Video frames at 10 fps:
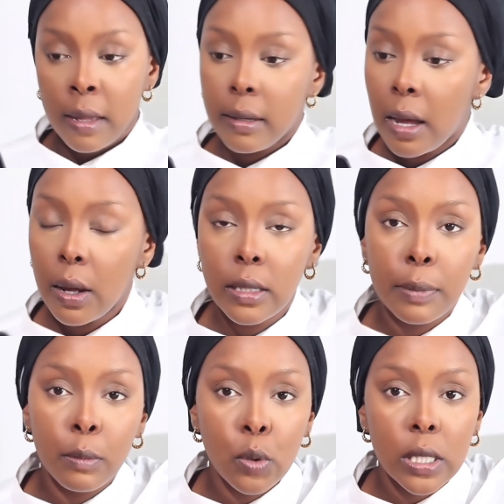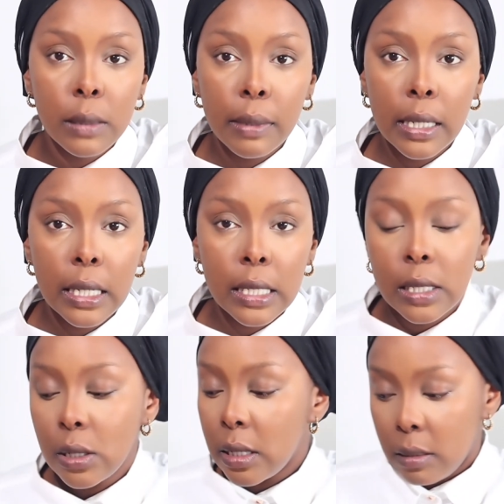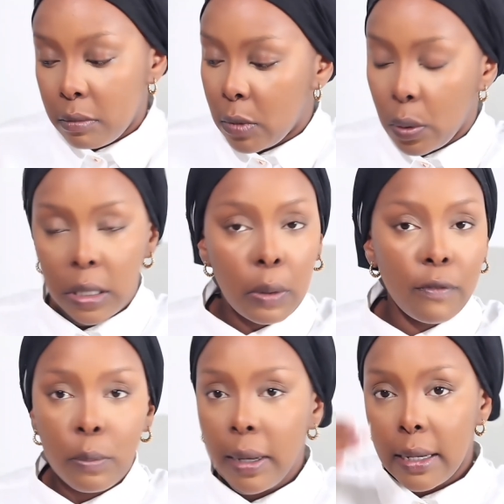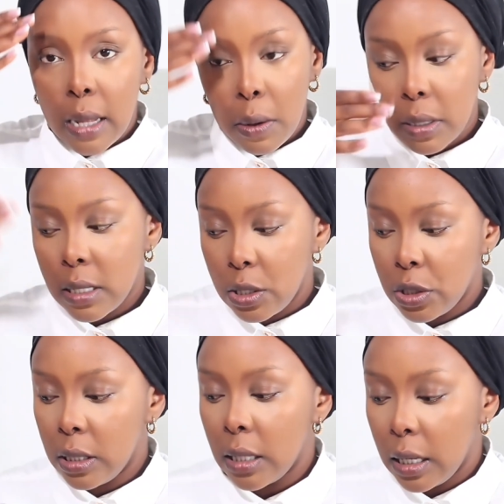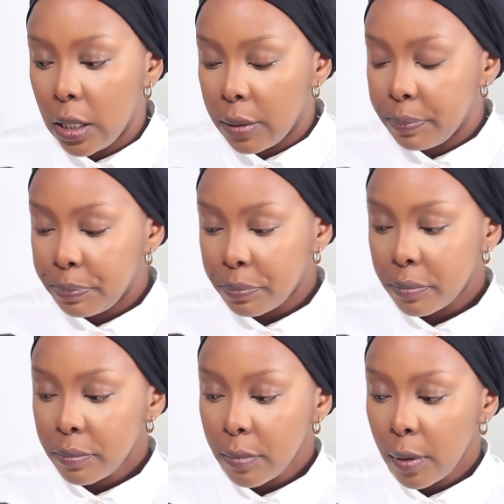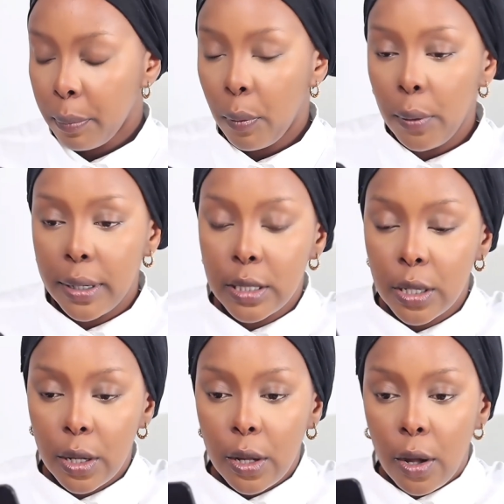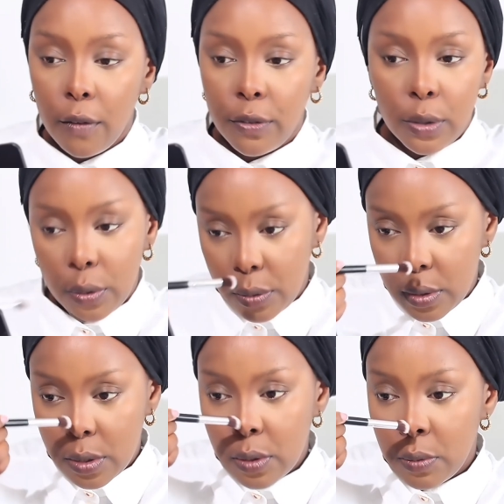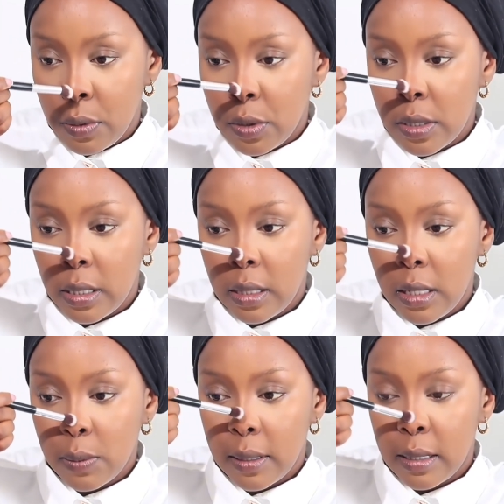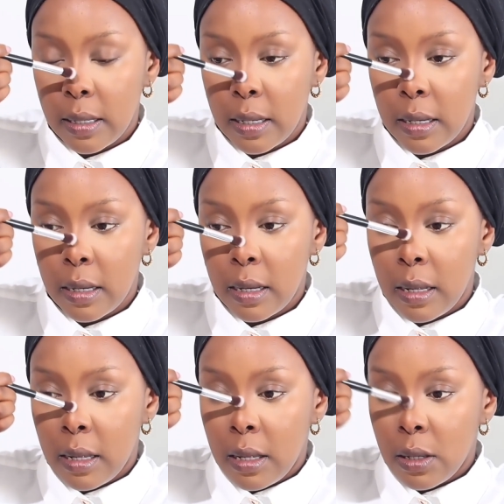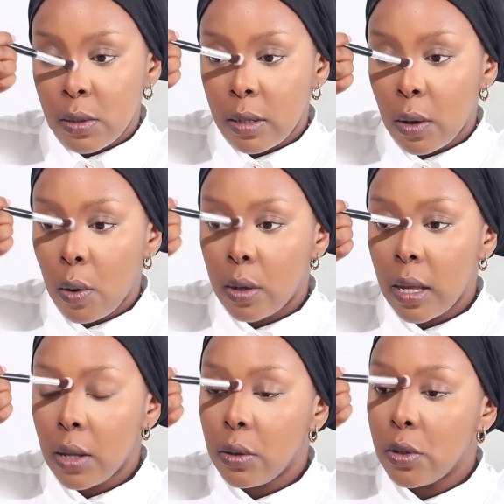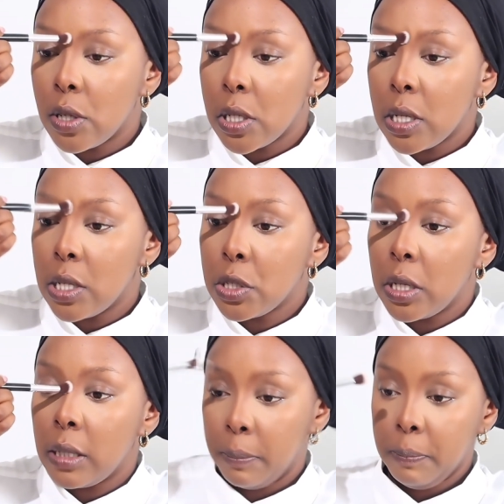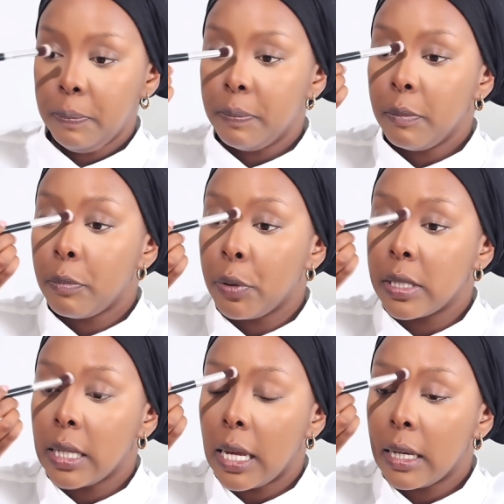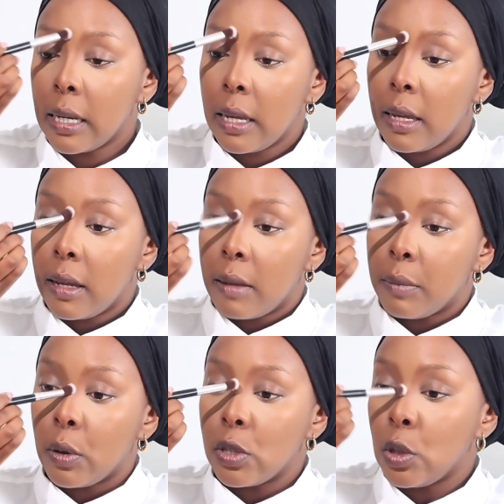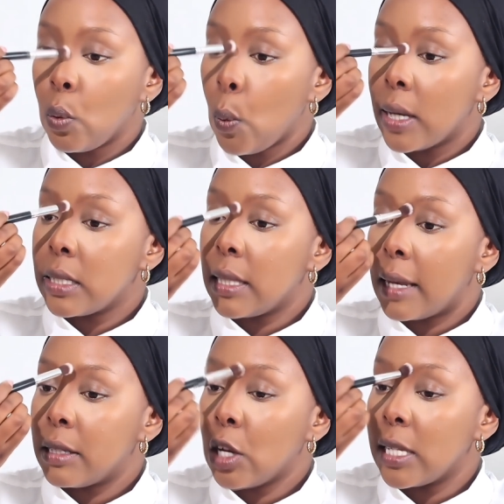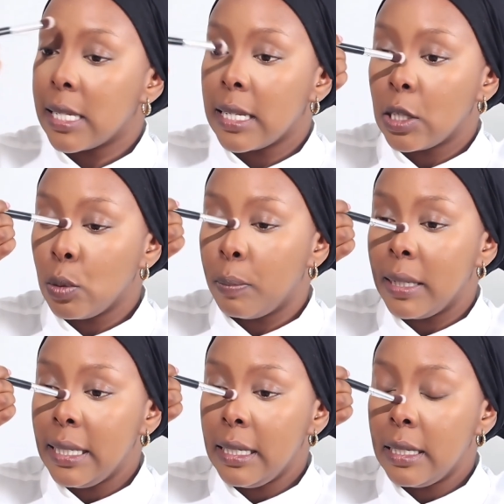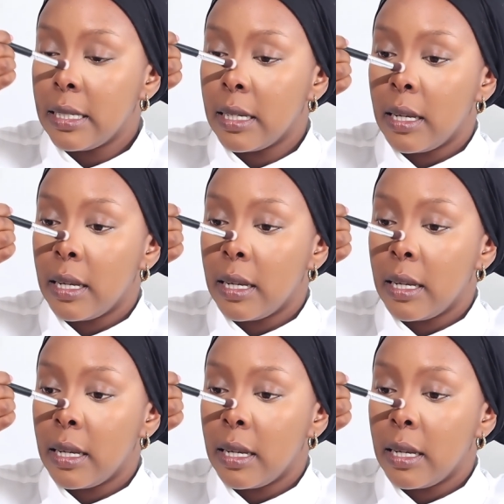Now it's a bit more seamless. The only thing we have to blend now is literally the inner point of the nose, which is this one. So in the corner, you just literally press it in because you don't want that concealer to bleed